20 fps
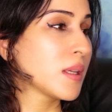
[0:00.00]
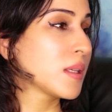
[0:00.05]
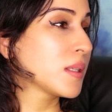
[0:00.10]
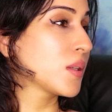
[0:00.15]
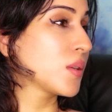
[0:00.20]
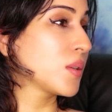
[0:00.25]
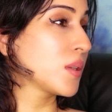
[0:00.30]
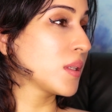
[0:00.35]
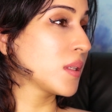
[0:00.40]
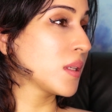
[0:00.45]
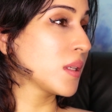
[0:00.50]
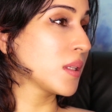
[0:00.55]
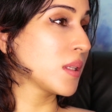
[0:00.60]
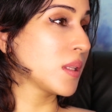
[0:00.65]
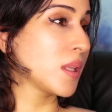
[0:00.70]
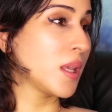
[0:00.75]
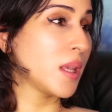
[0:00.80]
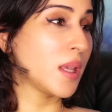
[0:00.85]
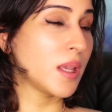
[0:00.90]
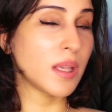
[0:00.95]
So this is
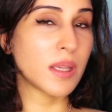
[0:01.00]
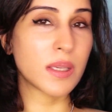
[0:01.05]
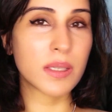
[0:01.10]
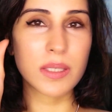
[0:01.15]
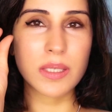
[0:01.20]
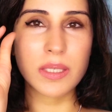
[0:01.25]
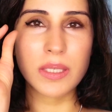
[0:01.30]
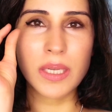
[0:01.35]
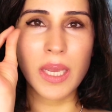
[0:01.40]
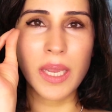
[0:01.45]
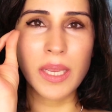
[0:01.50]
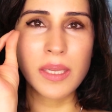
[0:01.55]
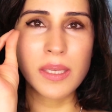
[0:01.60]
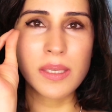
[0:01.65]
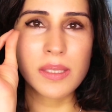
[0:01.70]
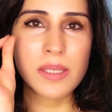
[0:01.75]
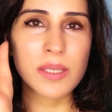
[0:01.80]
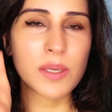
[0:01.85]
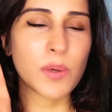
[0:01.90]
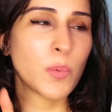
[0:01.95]
the
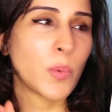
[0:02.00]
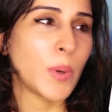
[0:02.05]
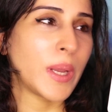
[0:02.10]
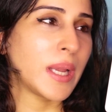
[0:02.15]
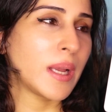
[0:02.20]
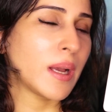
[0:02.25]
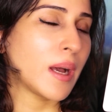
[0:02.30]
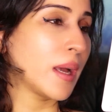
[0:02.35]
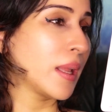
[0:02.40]
tiniest winged